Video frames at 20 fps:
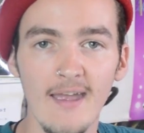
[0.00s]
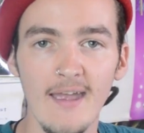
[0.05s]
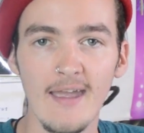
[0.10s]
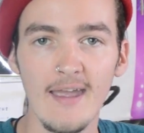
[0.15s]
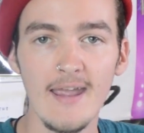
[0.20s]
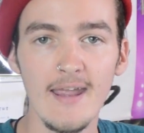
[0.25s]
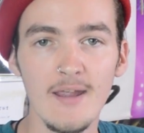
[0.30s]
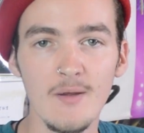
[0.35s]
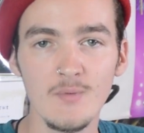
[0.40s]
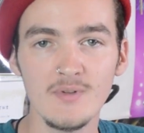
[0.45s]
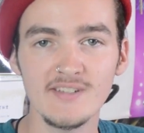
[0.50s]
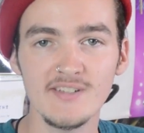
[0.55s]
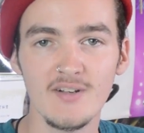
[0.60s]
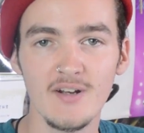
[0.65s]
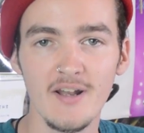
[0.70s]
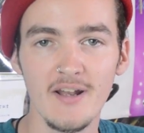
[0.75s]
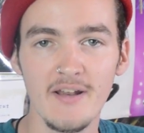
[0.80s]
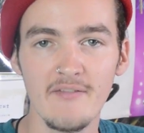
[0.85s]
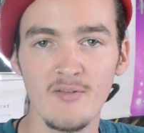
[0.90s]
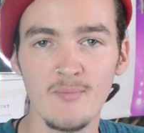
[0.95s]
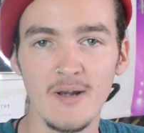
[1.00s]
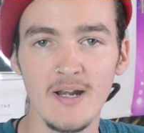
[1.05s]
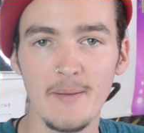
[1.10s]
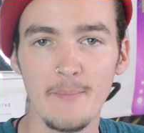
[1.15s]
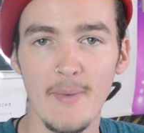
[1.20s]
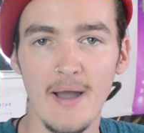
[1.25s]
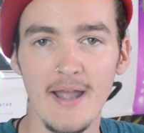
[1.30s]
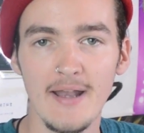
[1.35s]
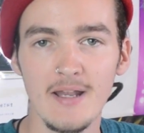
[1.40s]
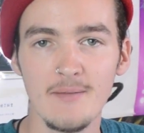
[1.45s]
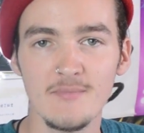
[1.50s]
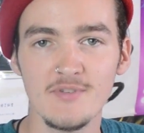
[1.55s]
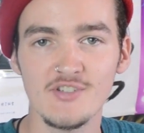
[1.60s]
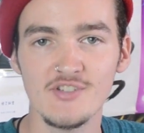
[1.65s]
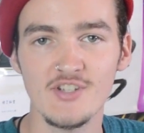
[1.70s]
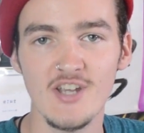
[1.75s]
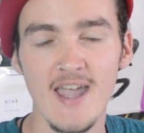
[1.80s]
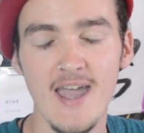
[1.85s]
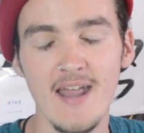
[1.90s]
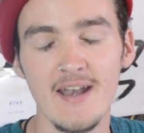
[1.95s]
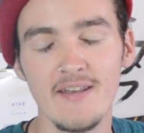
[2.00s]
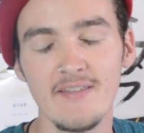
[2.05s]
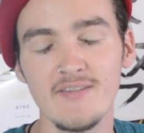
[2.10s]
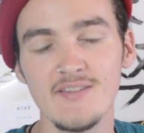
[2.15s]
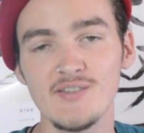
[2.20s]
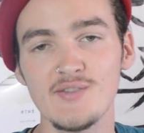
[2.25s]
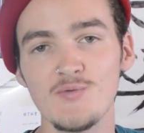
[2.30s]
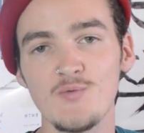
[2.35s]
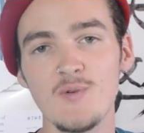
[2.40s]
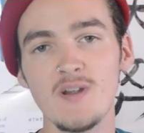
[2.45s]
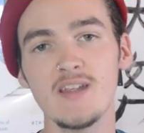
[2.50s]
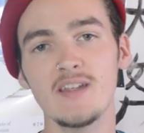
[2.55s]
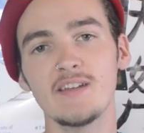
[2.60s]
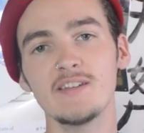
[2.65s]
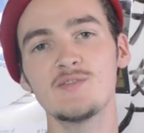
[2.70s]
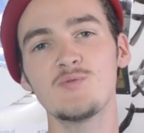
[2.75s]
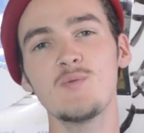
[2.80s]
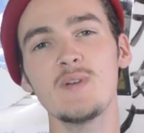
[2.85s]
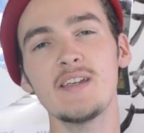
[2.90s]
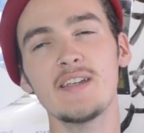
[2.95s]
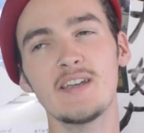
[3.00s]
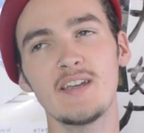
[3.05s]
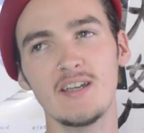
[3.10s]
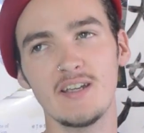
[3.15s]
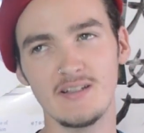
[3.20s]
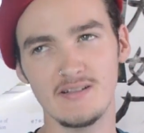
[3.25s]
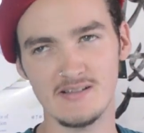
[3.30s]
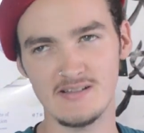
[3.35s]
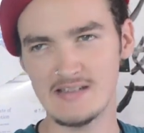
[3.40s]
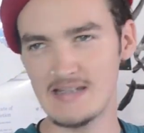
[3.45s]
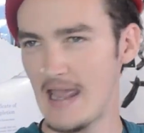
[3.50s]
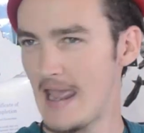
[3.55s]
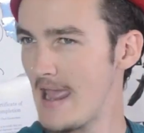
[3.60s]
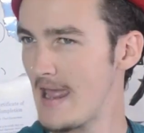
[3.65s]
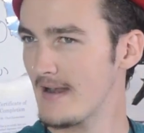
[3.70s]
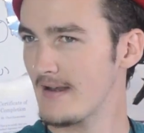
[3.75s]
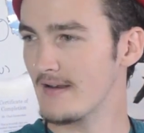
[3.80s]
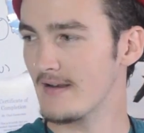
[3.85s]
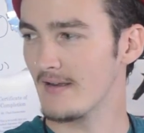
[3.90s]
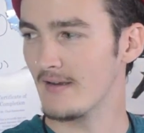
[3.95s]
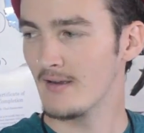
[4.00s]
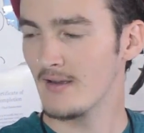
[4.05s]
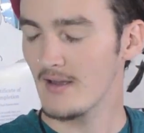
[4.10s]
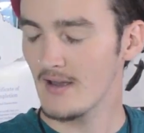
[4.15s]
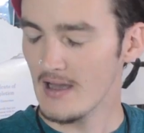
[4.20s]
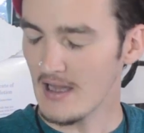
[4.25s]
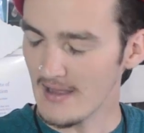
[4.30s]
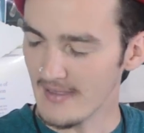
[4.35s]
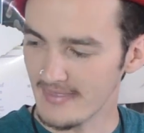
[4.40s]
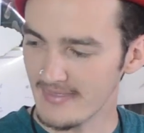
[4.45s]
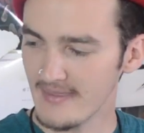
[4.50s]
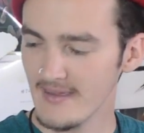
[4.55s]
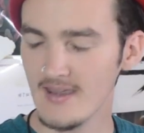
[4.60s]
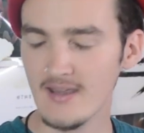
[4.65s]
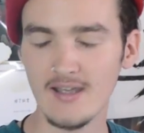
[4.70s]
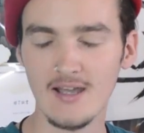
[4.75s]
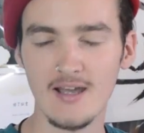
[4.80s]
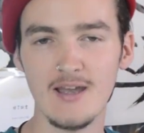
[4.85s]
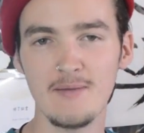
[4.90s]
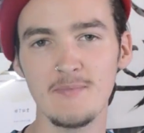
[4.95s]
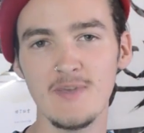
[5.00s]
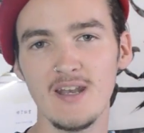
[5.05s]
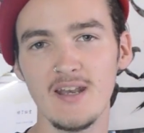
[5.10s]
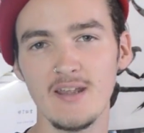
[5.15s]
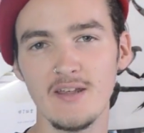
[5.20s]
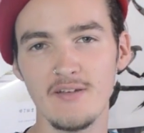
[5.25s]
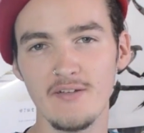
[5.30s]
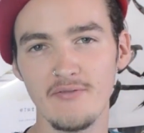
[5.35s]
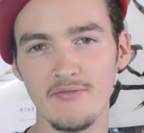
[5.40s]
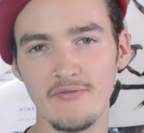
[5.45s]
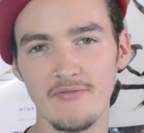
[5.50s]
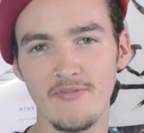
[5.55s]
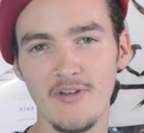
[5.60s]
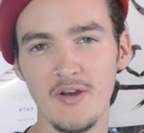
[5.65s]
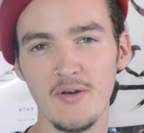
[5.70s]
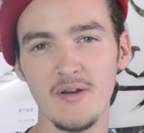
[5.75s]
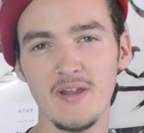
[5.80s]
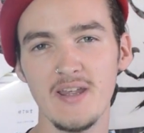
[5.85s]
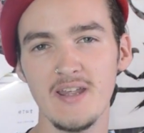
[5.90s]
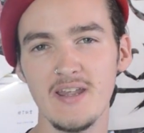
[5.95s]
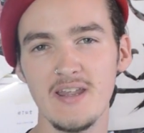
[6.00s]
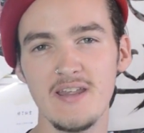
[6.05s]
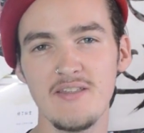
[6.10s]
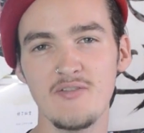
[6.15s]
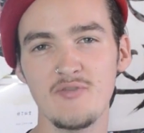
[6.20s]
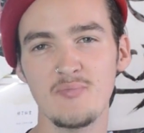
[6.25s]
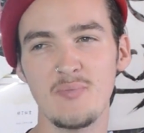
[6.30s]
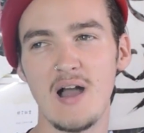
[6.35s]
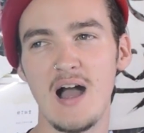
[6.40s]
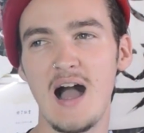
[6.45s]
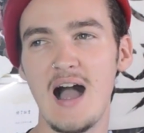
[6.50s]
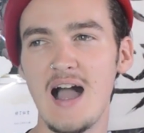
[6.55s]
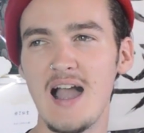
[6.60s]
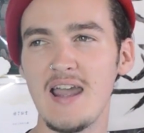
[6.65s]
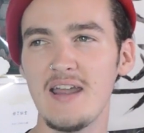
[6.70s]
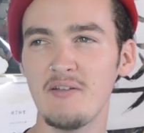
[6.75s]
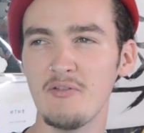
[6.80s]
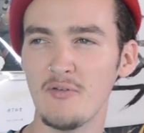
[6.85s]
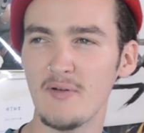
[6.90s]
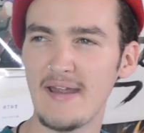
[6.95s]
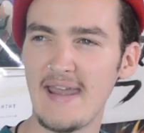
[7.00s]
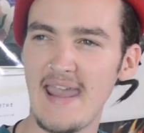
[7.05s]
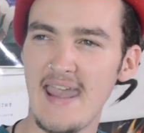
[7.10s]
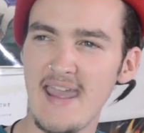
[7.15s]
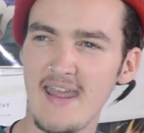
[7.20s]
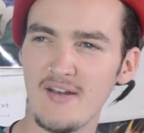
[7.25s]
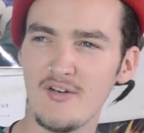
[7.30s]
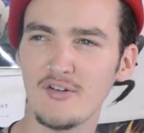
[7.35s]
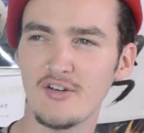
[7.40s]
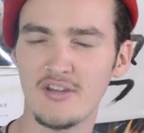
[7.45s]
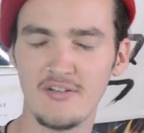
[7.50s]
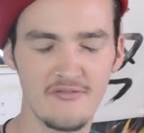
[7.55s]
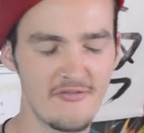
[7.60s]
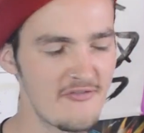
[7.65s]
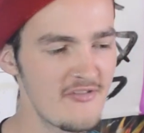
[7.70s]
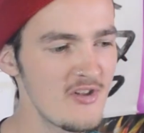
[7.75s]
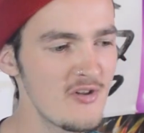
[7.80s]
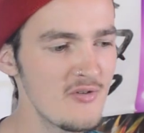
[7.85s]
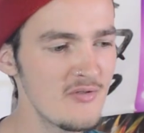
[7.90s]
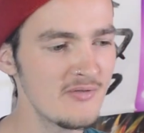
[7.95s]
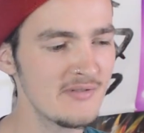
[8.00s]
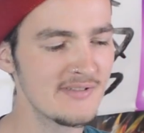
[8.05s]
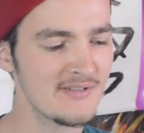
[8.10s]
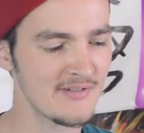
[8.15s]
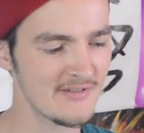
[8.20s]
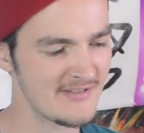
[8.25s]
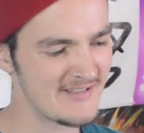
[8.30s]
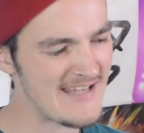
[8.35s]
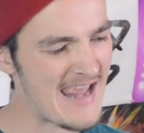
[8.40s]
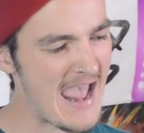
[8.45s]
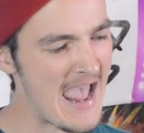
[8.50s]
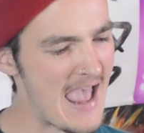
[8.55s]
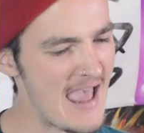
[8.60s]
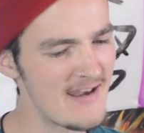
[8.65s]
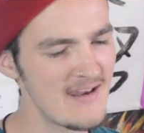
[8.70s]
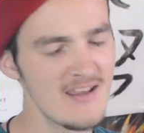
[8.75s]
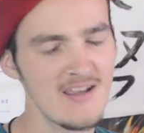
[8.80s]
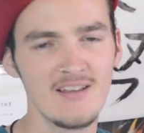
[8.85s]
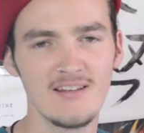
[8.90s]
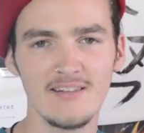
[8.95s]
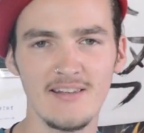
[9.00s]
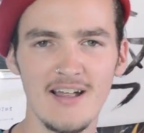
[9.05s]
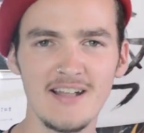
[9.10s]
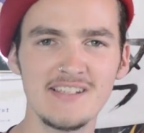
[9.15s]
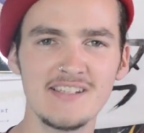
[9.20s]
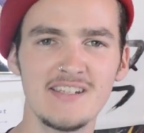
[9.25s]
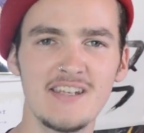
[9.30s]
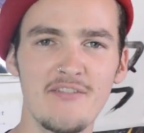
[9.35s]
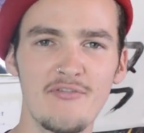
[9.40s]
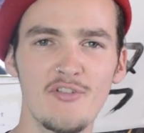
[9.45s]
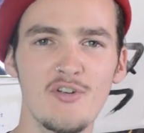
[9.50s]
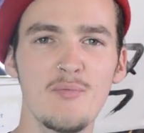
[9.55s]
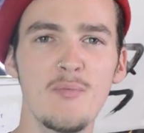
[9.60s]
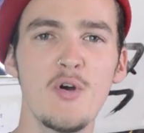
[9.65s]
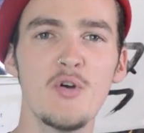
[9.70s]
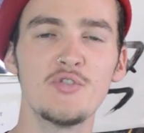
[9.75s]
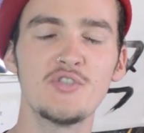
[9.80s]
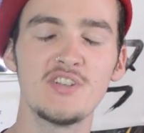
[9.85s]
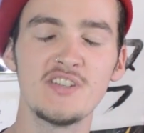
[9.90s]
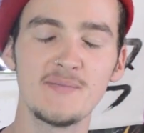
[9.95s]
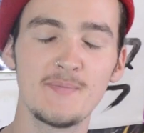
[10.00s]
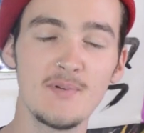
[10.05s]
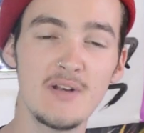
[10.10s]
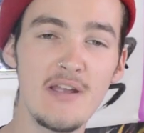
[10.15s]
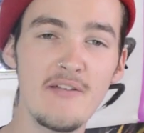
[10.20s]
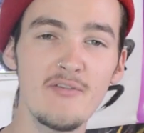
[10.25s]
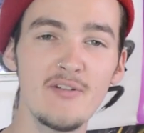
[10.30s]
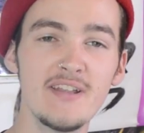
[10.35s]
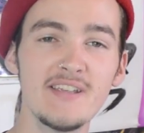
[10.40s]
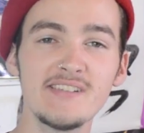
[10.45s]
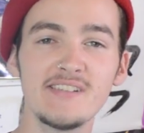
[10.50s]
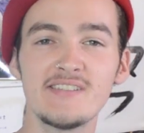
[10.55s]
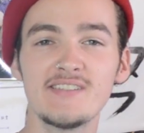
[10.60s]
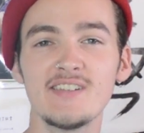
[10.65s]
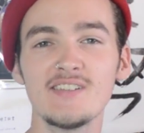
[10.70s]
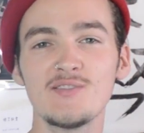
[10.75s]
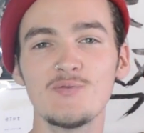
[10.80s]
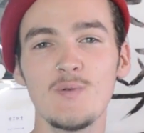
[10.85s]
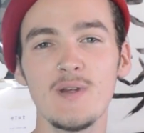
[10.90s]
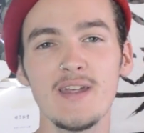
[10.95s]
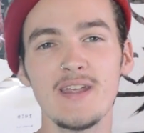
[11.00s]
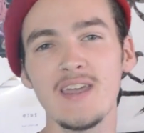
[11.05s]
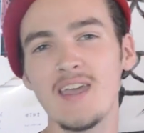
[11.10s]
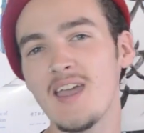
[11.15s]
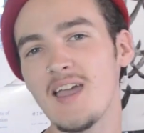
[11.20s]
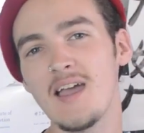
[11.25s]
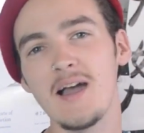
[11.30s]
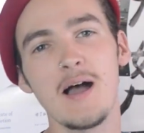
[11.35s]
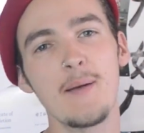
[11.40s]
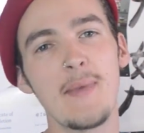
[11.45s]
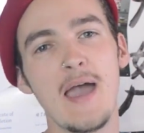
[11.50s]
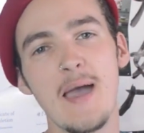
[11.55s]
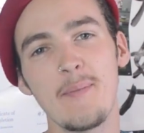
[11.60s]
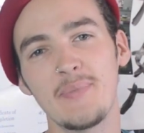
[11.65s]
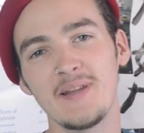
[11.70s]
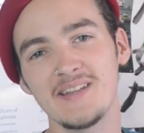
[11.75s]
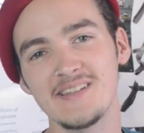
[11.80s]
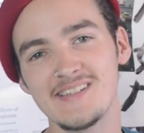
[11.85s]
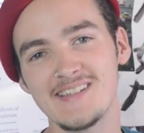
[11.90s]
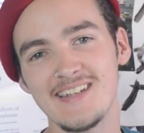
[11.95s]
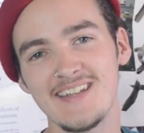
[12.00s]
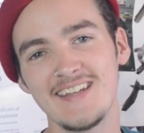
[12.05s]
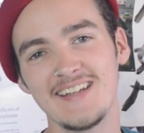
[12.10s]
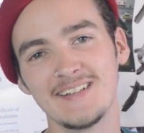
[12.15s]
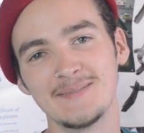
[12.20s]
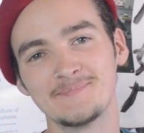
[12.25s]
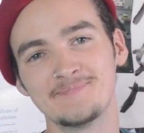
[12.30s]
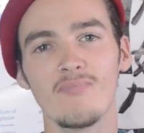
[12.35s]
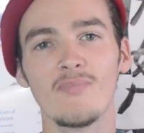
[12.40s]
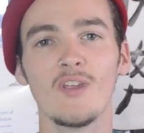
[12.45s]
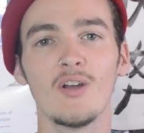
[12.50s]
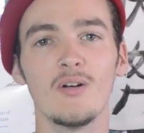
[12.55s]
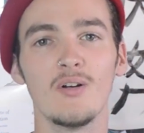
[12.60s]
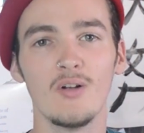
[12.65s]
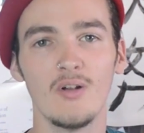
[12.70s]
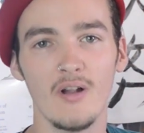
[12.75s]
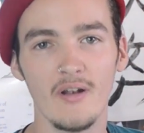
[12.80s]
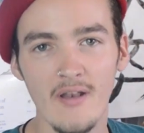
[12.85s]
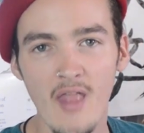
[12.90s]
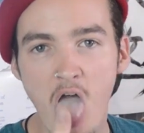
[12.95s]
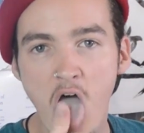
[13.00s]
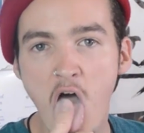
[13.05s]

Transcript: Hey, what's going on, everybody? My name is Chad, and this week, it's week 10. I think I'm getting very either behind or ahead or confused or sad. Lots of different emotions. Whatever it is, it's this week. I'm happy to see you. Hold on.